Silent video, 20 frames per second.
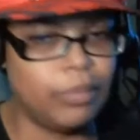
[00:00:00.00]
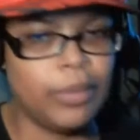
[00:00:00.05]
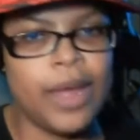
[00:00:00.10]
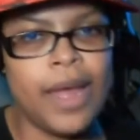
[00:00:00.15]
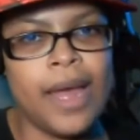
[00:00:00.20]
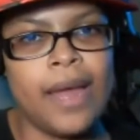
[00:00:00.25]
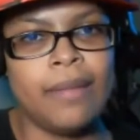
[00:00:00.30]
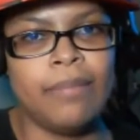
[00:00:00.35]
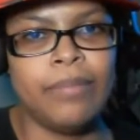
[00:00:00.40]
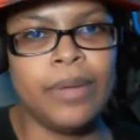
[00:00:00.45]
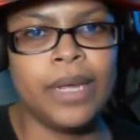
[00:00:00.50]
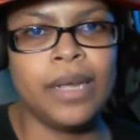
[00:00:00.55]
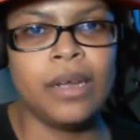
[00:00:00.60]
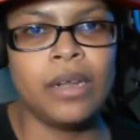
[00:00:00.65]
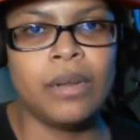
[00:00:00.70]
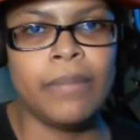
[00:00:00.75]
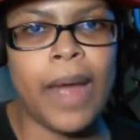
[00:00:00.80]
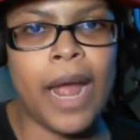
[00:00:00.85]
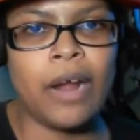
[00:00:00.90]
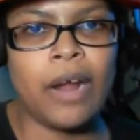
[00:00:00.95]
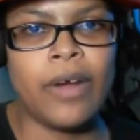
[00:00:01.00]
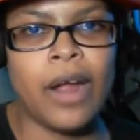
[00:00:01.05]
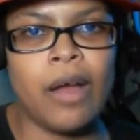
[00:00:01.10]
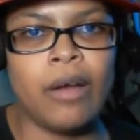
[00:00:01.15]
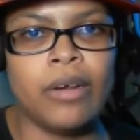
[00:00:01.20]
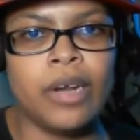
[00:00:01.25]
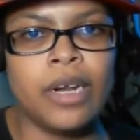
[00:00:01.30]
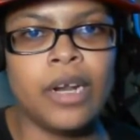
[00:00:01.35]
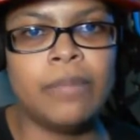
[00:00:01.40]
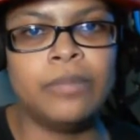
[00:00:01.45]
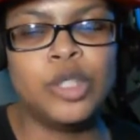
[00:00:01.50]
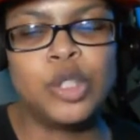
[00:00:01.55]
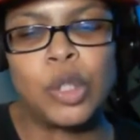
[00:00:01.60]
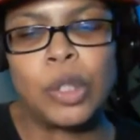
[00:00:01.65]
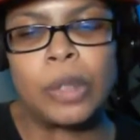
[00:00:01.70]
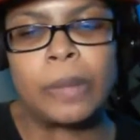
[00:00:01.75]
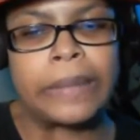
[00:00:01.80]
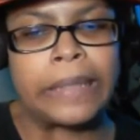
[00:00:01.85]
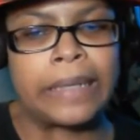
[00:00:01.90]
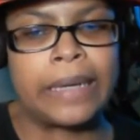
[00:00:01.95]
and being in the background and
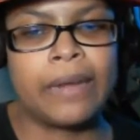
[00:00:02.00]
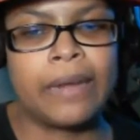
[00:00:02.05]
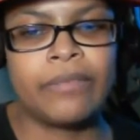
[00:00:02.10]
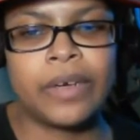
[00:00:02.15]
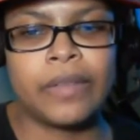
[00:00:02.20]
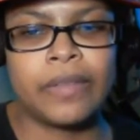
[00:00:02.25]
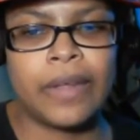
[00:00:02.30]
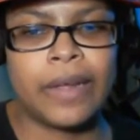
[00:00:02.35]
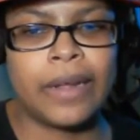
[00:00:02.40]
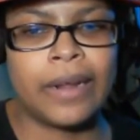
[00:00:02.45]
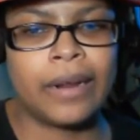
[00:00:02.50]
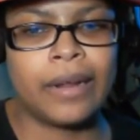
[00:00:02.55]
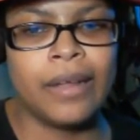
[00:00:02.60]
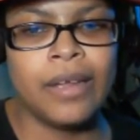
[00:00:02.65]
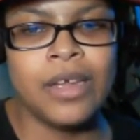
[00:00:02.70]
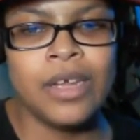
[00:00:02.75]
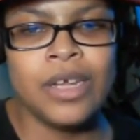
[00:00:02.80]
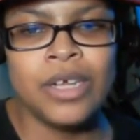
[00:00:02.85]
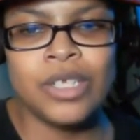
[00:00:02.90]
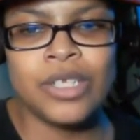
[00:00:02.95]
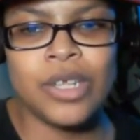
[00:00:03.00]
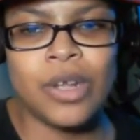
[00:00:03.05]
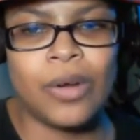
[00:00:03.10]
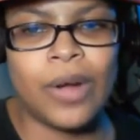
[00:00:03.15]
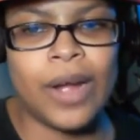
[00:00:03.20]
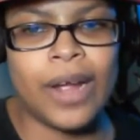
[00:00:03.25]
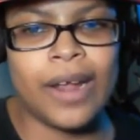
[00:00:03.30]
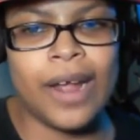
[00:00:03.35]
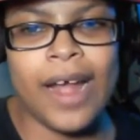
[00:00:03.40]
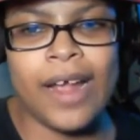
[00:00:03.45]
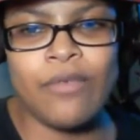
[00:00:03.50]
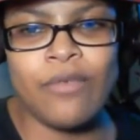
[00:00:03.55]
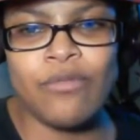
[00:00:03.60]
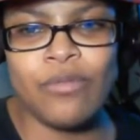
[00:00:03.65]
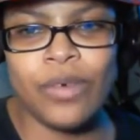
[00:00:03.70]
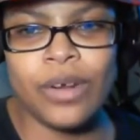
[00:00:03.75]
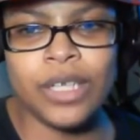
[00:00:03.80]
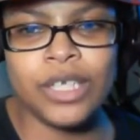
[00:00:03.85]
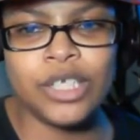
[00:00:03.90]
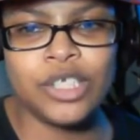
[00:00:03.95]
observing everything. So I
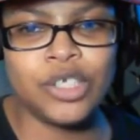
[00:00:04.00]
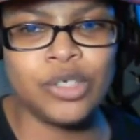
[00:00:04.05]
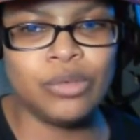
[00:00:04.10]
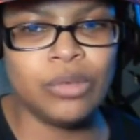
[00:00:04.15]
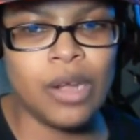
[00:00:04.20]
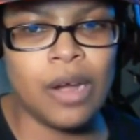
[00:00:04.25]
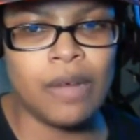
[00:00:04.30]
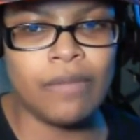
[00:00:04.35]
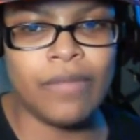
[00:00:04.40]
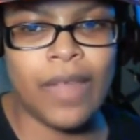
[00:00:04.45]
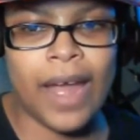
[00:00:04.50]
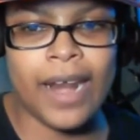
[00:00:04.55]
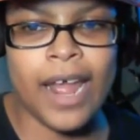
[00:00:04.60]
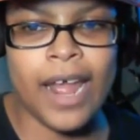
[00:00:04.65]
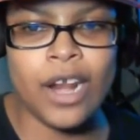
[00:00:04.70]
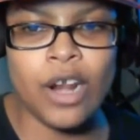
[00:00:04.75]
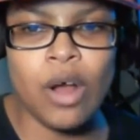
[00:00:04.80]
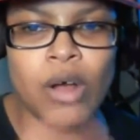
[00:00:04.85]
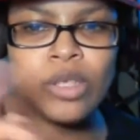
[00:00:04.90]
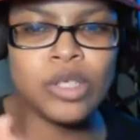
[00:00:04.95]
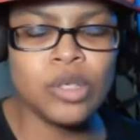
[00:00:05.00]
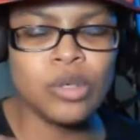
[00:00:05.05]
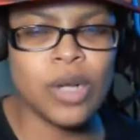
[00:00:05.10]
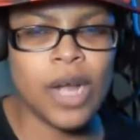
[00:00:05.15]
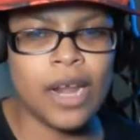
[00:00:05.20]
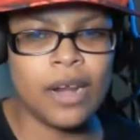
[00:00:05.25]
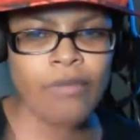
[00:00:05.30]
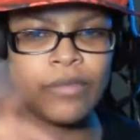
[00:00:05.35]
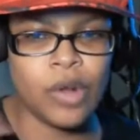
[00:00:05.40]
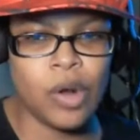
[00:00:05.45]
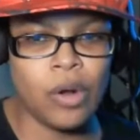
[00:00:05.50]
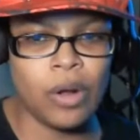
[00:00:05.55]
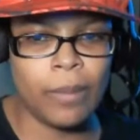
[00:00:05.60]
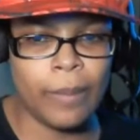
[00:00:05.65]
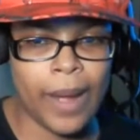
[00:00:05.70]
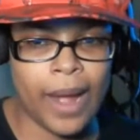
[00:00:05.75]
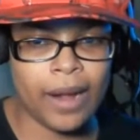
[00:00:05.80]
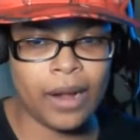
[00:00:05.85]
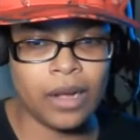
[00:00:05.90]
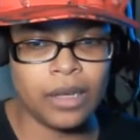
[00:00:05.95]
really do love that. And also kind of going
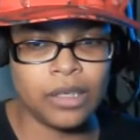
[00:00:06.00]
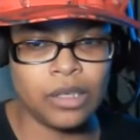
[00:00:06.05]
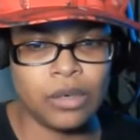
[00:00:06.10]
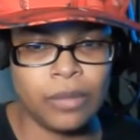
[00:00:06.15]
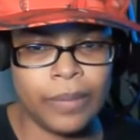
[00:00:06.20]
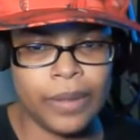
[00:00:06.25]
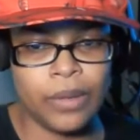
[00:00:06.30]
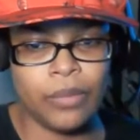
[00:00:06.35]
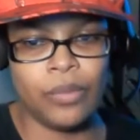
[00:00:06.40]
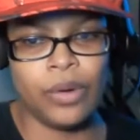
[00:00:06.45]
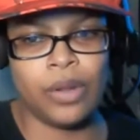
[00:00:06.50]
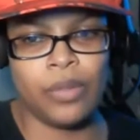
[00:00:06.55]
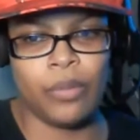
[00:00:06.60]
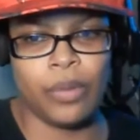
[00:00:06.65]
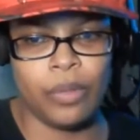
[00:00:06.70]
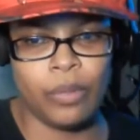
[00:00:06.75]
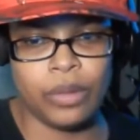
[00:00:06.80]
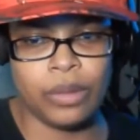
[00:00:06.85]
back a little bit with the